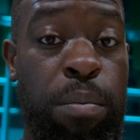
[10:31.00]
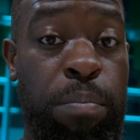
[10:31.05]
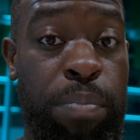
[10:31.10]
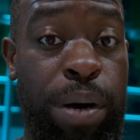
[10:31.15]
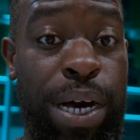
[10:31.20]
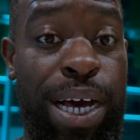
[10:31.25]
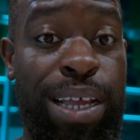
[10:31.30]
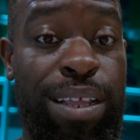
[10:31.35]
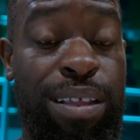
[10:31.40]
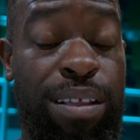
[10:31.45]

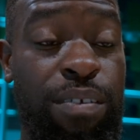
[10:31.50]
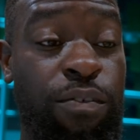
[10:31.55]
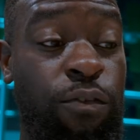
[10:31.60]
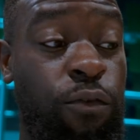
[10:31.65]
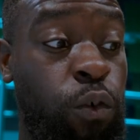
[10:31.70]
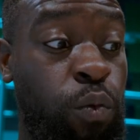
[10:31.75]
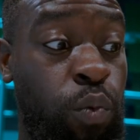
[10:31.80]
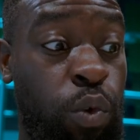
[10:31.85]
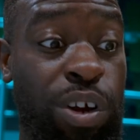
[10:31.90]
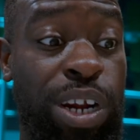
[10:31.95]
But
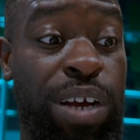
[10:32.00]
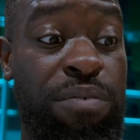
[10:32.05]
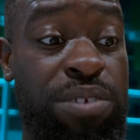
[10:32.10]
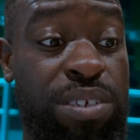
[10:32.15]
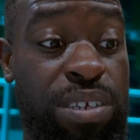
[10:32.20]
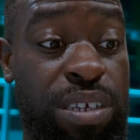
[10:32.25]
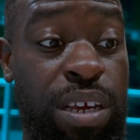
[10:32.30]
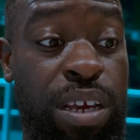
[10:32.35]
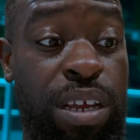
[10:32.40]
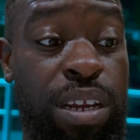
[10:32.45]
for what I've
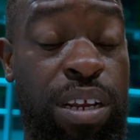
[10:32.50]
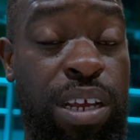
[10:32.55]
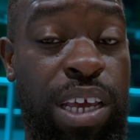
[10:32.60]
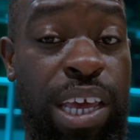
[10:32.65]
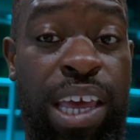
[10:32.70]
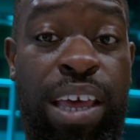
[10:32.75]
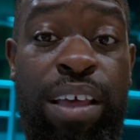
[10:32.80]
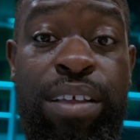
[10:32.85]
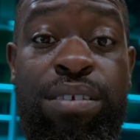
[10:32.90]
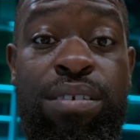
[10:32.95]
seen,
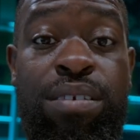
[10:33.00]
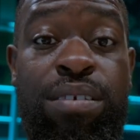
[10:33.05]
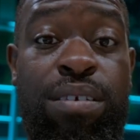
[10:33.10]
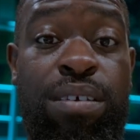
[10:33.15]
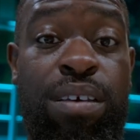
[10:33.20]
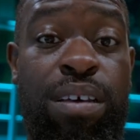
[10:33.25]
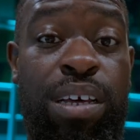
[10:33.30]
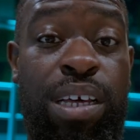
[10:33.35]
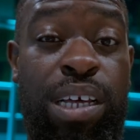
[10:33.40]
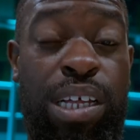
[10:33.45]
it's
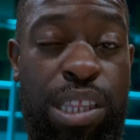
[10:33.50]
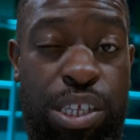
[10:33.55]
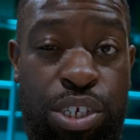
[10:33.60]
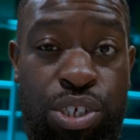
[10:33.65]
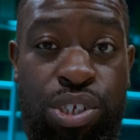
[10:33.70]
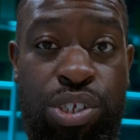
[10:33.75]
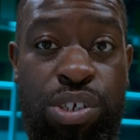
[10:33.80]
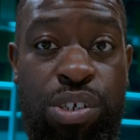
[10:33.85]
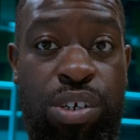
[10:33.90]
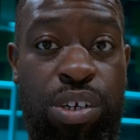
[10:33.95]

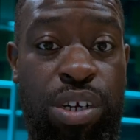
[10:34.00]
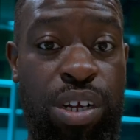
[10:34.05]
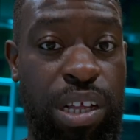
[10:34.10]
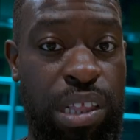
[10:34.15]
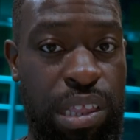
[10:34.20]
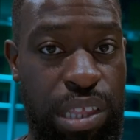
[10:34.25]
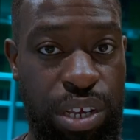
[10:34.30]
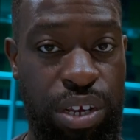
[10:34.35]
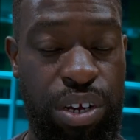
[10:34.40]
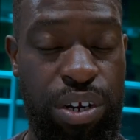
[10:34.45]
crystal
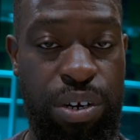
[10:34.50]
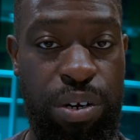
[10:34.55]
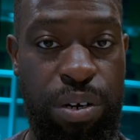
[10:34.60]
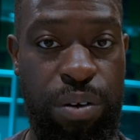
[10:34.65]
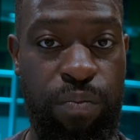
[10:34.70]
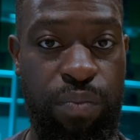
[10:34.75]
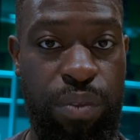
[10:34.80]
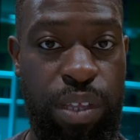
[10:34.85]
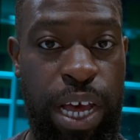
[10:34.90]
clear.